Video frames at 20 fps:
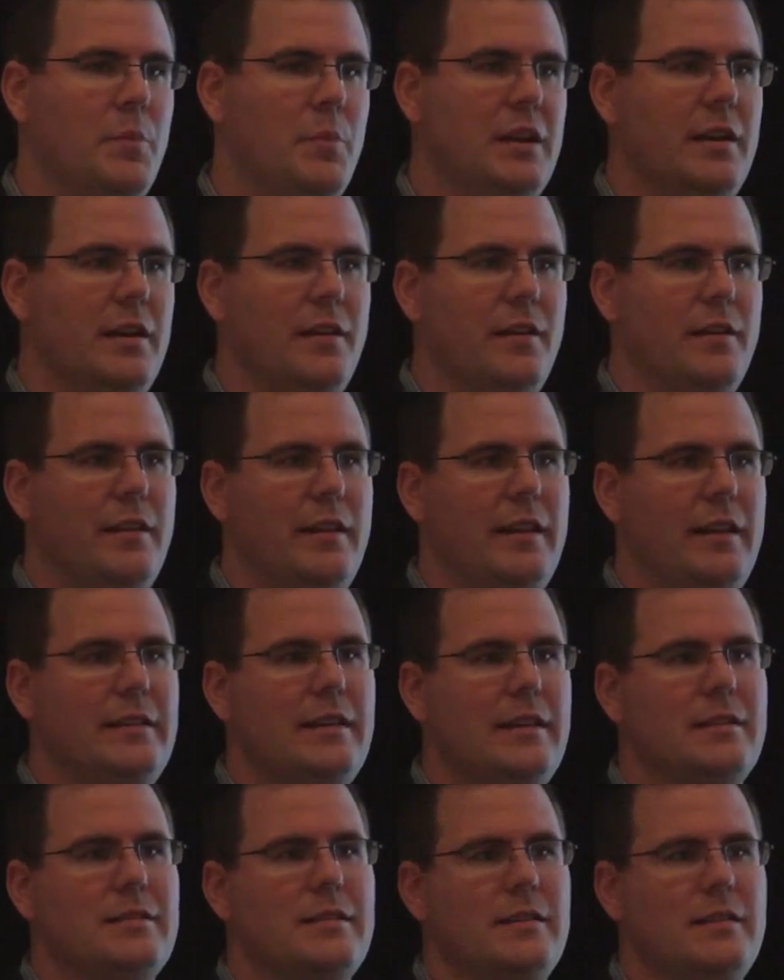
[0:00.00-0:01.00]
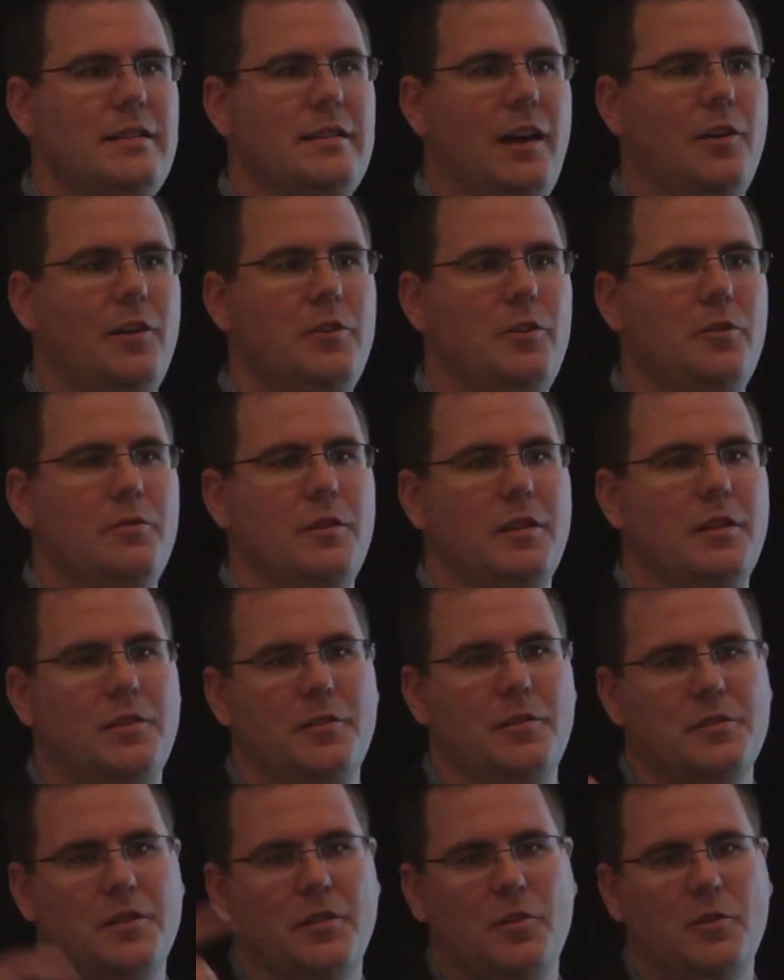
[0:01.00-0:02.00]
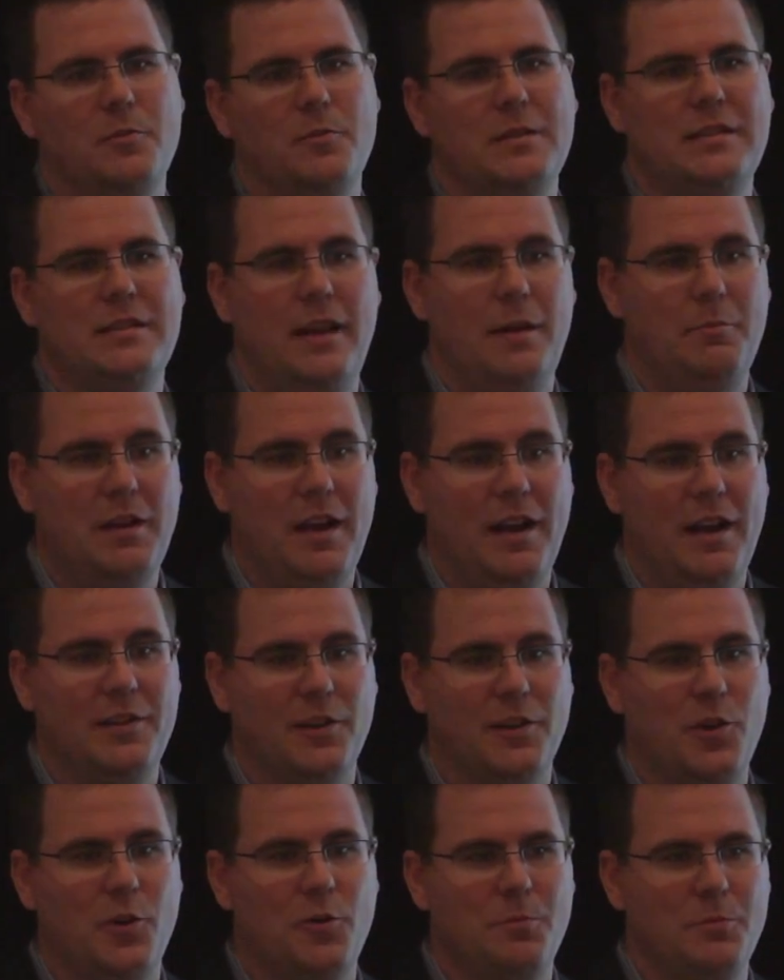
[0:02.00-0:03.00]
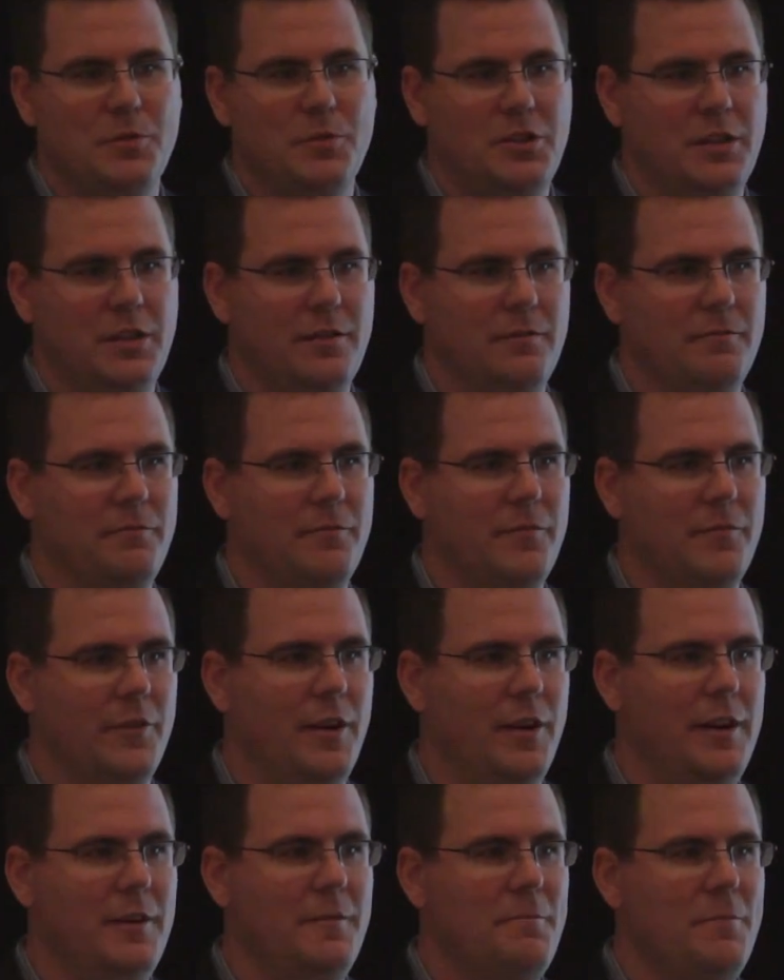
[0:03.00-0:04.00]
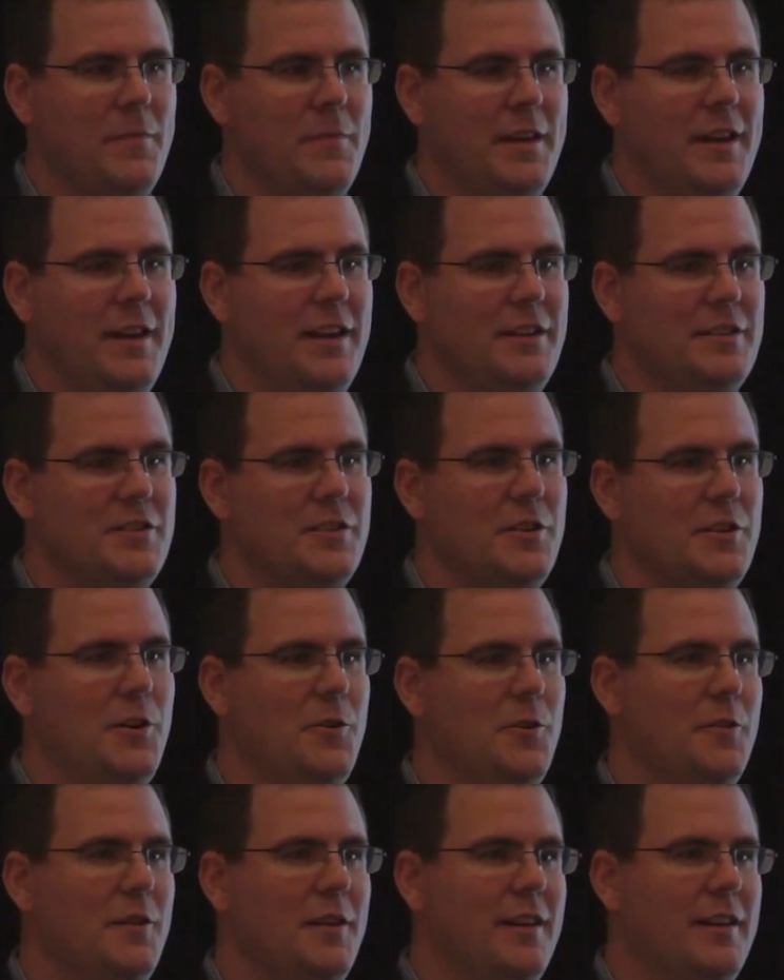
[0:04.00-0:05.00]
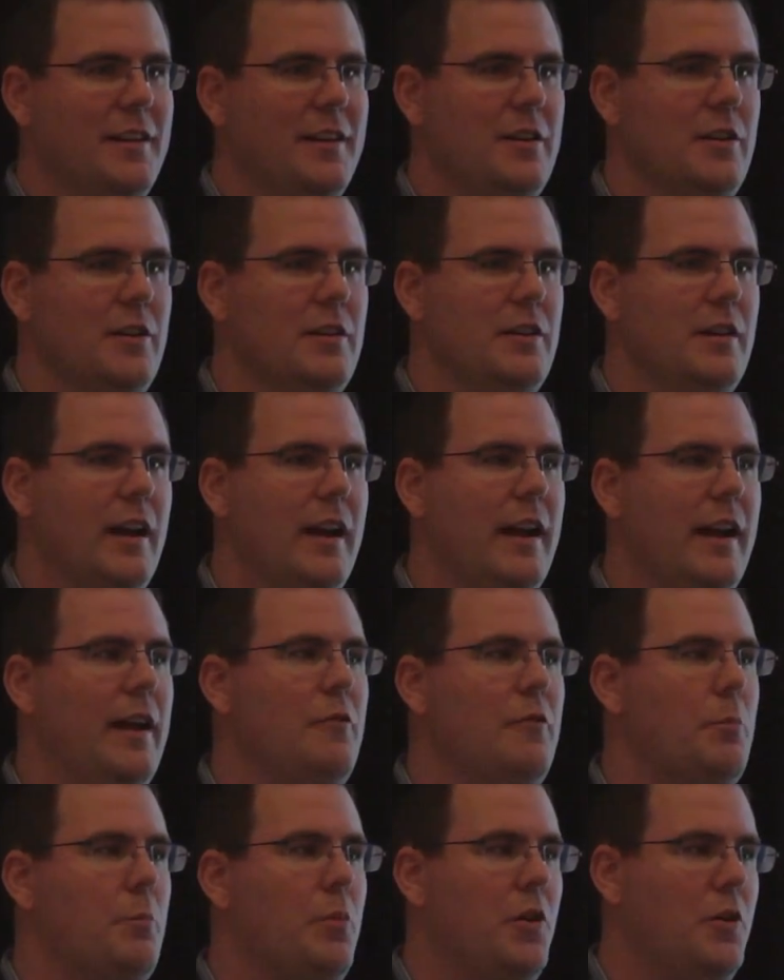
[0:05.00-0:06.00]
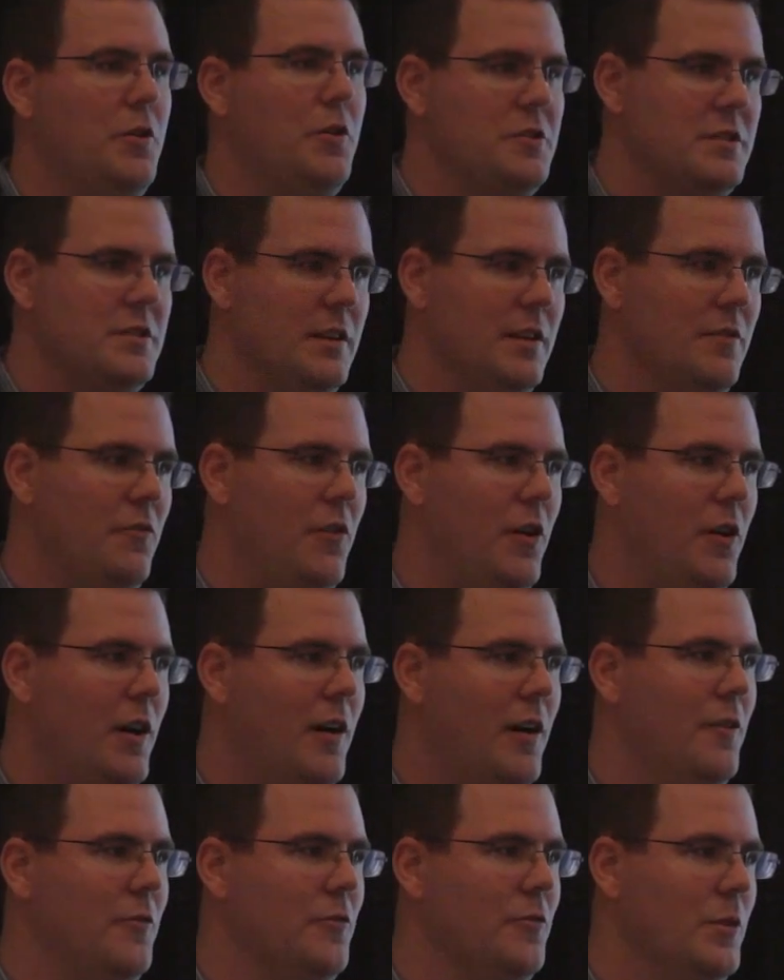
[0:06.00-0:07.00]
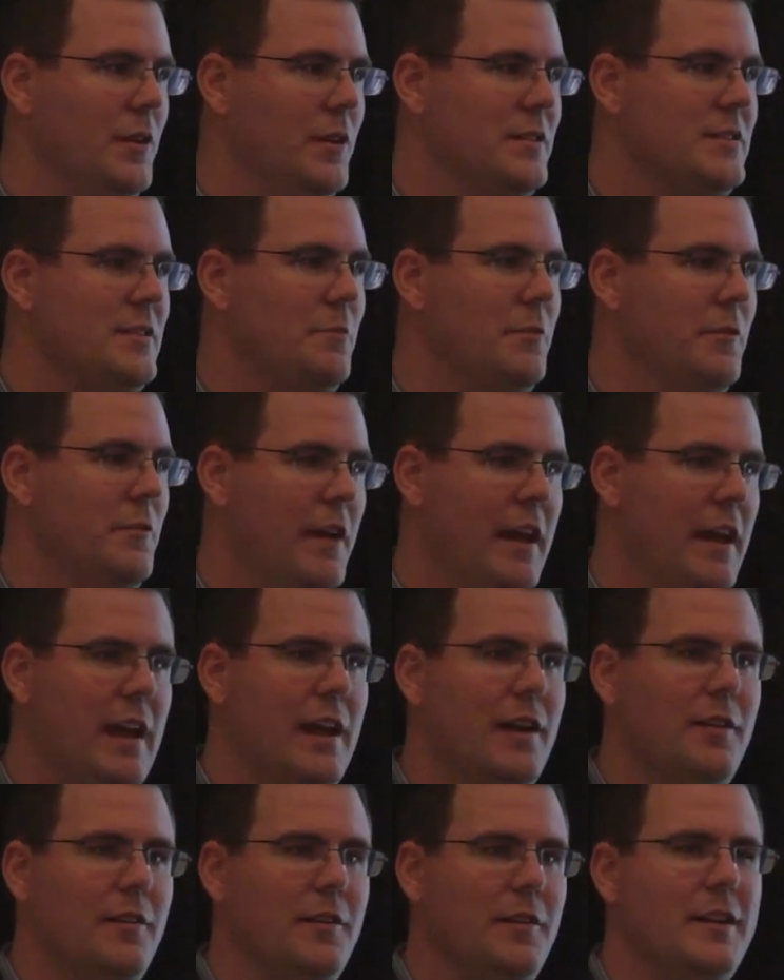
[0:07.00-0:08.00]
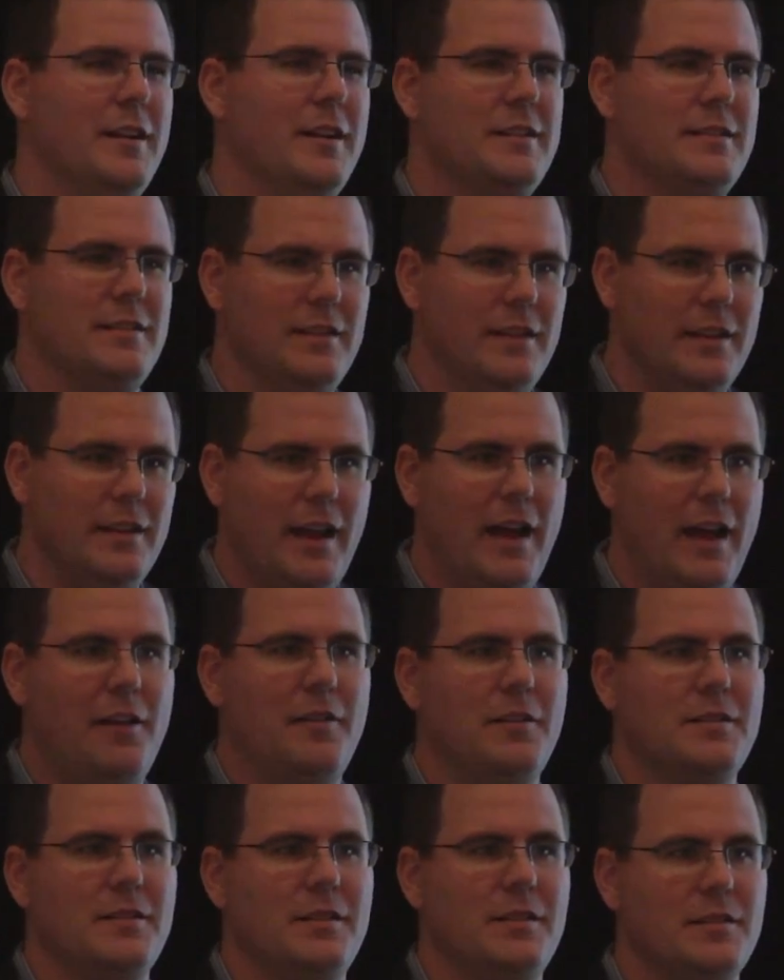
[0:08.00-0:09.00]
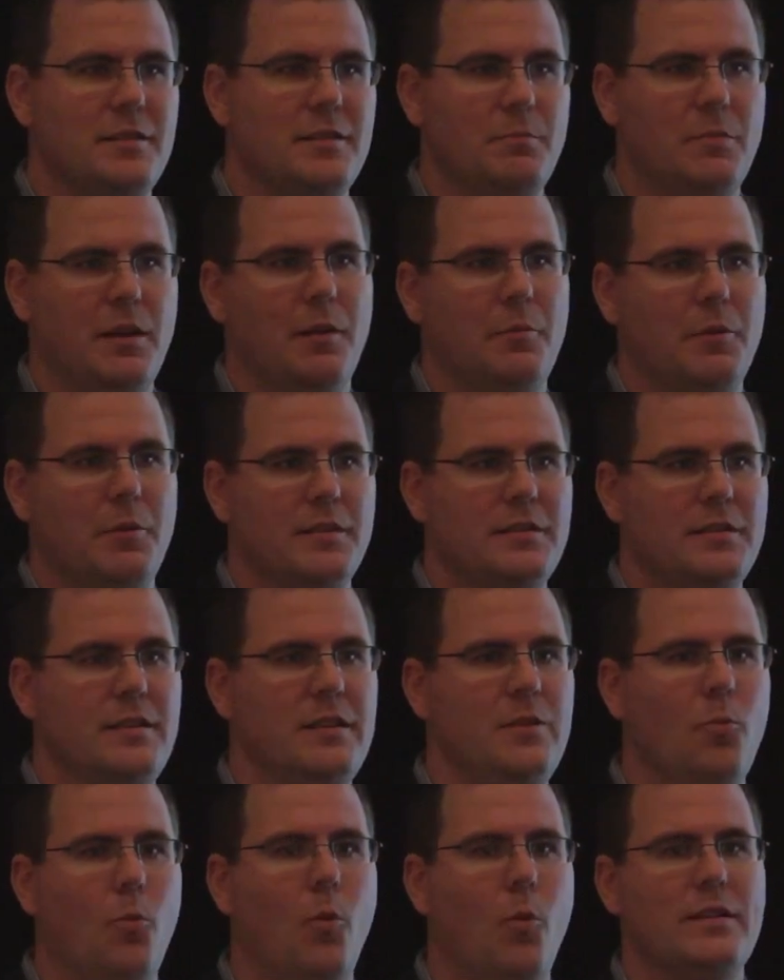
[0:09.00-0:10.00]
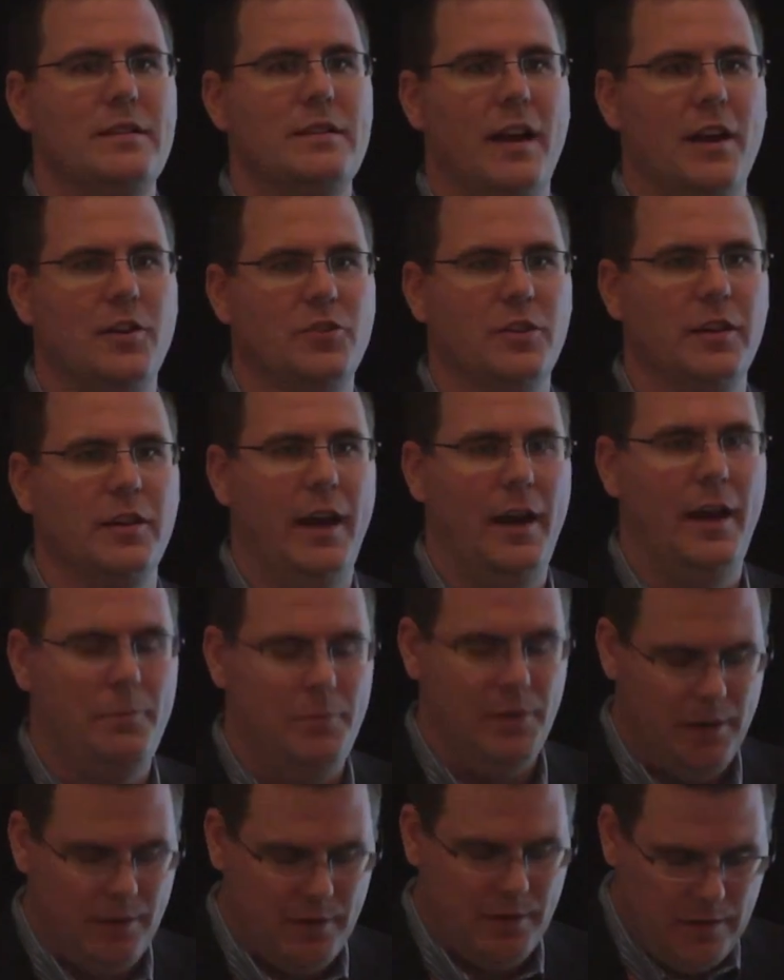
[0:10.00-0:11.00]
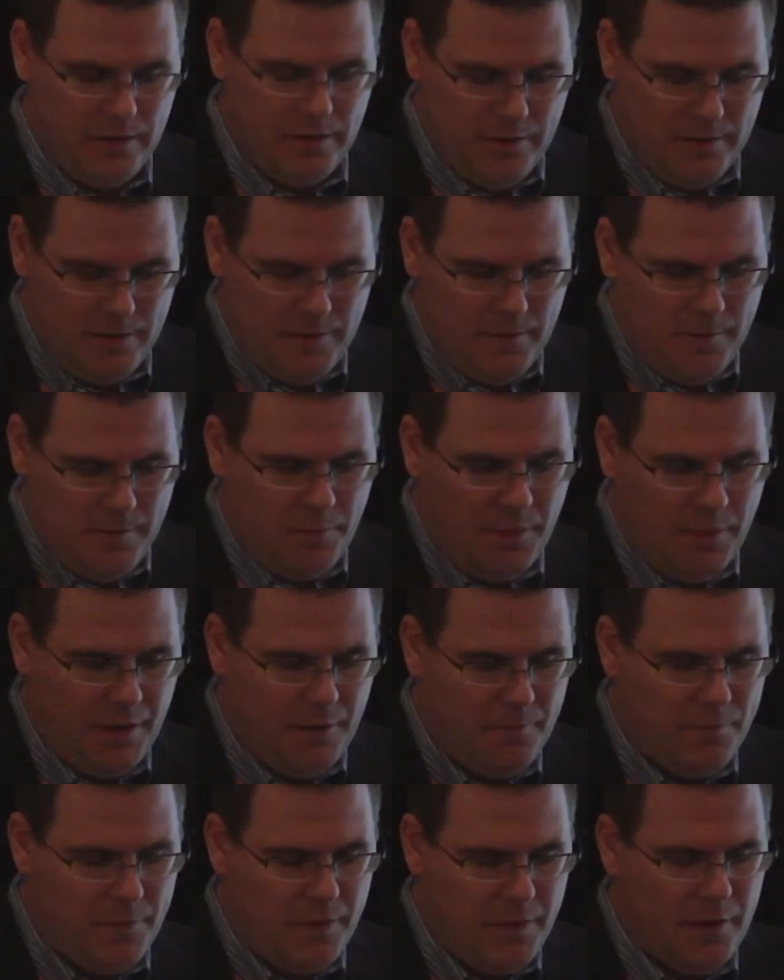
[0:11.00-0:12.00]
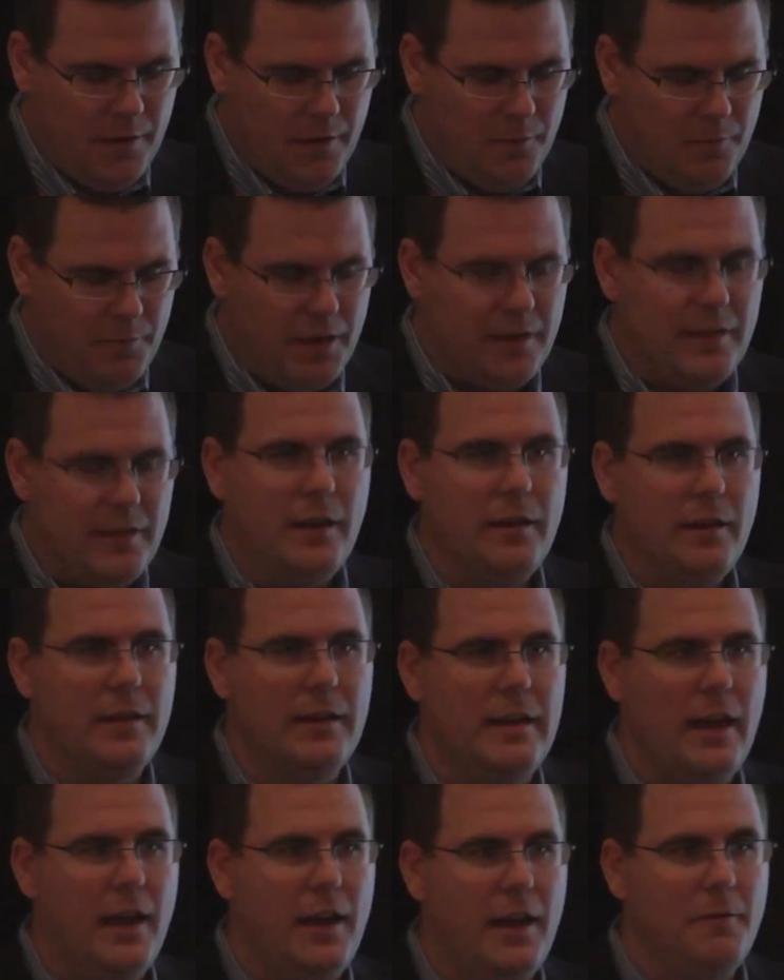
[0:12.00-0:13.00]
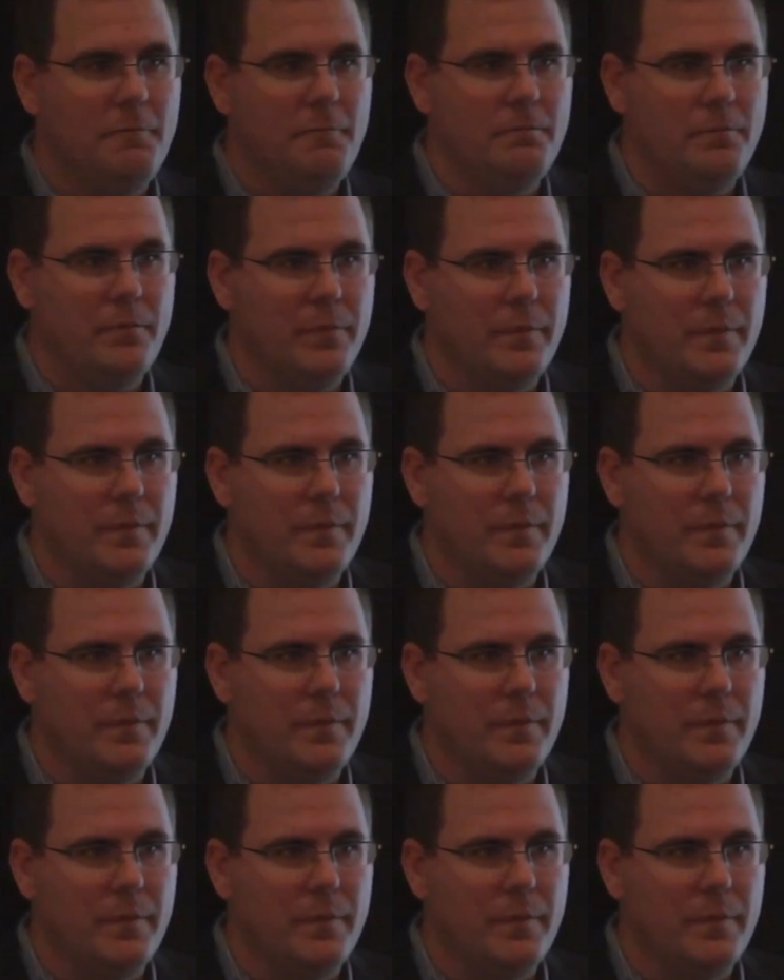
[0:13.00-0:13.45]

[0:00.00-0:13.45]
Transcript: but it doesn't tell you that there's a thermostat behind the Coke machine, right? And so you got to have a person involved with some of the analytics, the analysis, and be able to see what's actually happening. But at the end of the day,